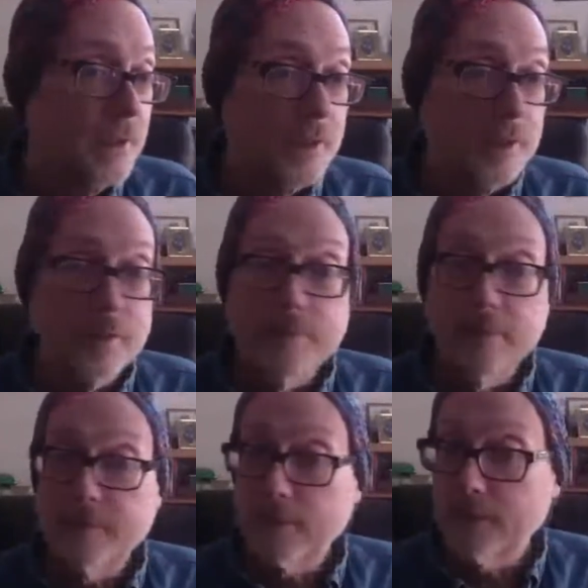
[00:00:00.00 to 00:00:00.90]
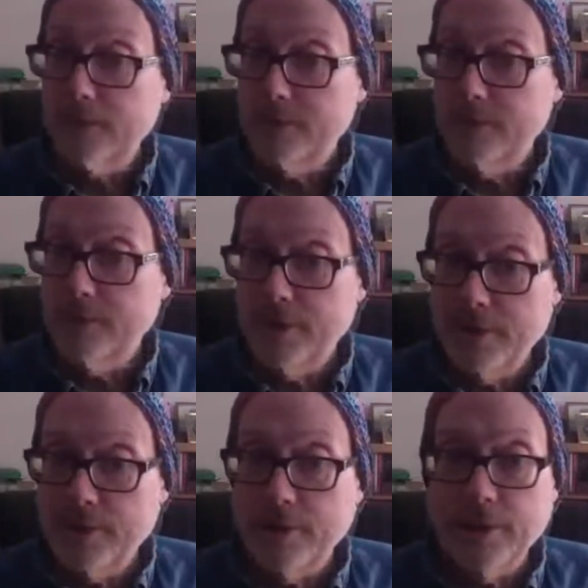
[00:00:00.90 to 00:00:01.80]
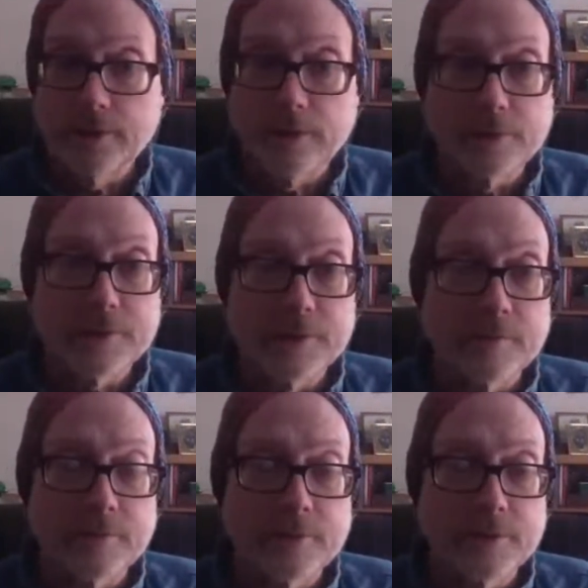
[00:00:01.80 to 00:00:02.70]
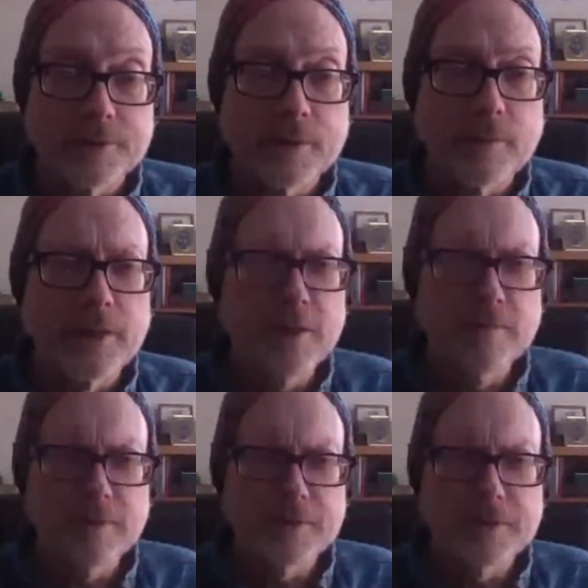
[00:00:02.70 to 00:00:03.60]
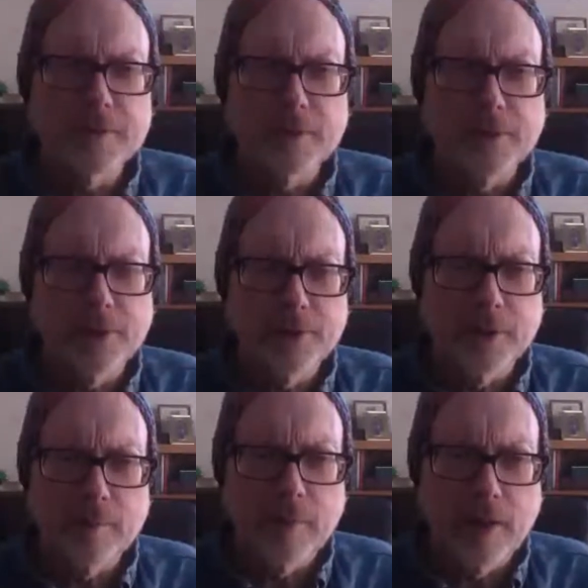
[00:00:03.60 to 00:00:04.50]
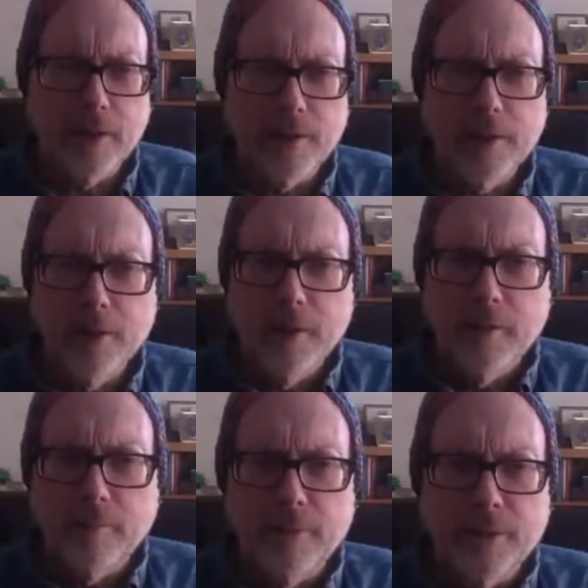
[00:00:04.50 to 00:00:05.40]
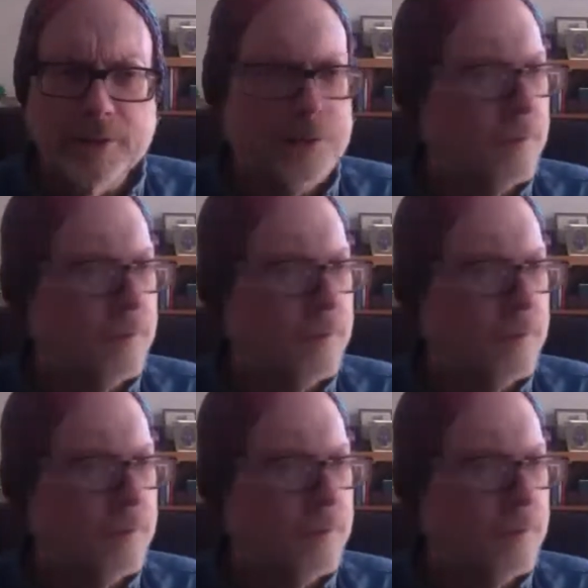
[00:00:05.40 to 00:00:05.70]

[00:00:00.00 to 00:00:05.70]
I'm never going to do another angle except for this. I might invest in a lighting man, but